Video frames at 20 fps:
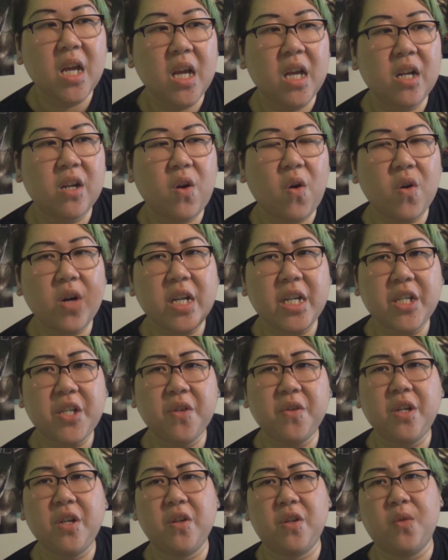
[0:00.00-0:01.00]
And according
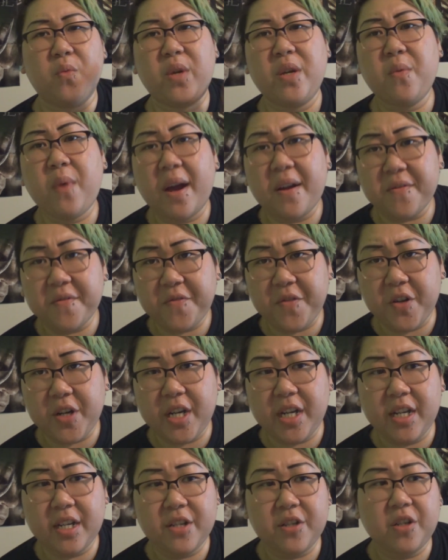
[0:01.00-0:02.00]
to, the rewound
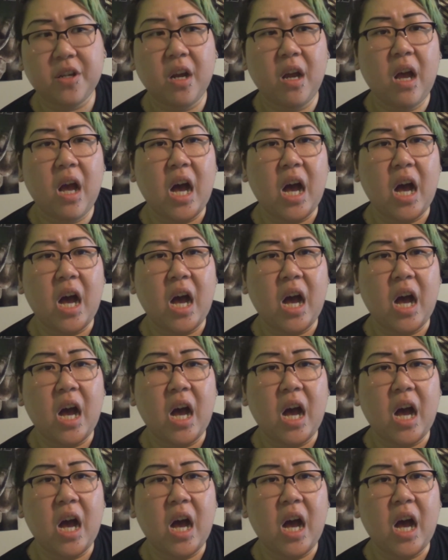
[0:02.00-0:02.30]
footage